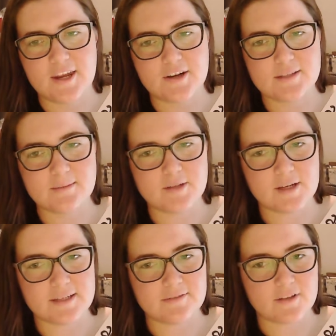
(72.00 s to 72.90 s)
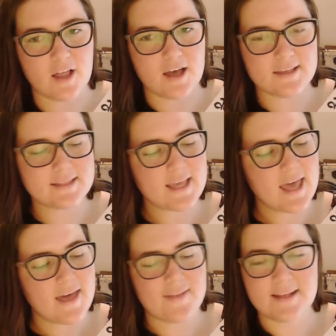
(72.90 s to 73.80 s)
our subjunctive clause,
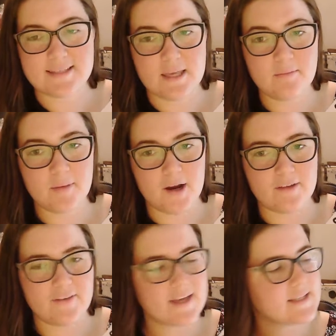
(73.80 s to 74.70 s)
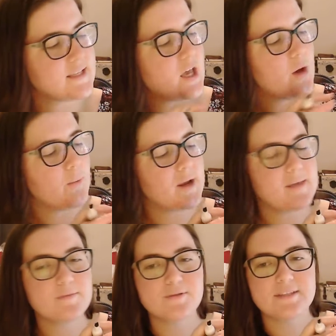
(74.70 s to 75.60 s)
and that's imperfect,
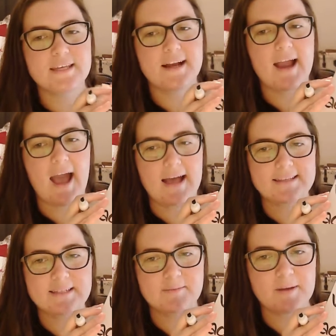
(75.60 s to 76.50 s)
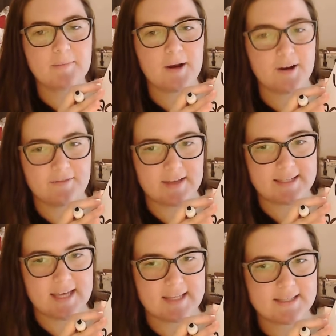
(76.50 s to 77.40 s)
venimus here has to be perfect
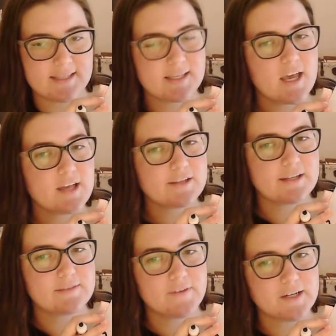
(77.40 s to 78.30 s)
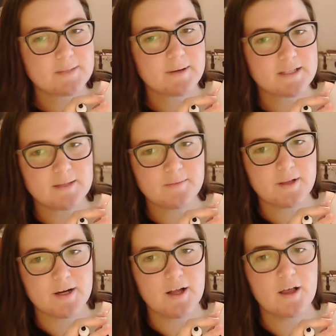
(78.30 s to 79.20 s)
tense. So it's first person
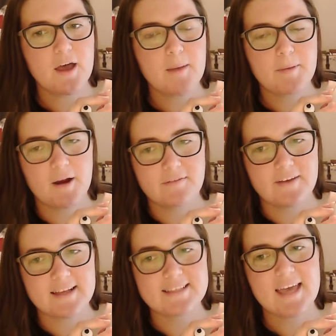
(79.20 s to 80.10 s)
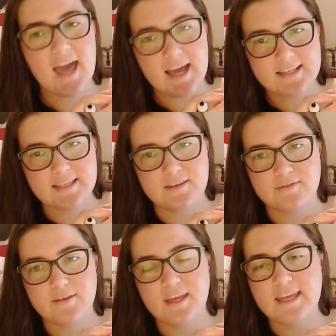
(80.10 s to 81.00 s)
plural, perfect, active,
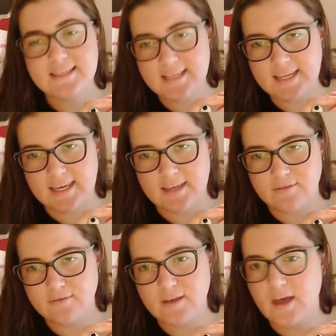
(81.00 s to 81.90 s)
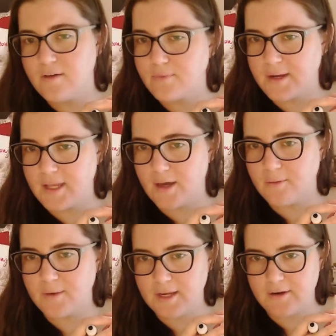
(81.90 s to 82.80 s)
indicative of venio,
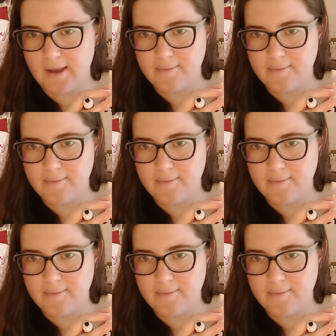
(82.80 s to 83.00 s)
venire.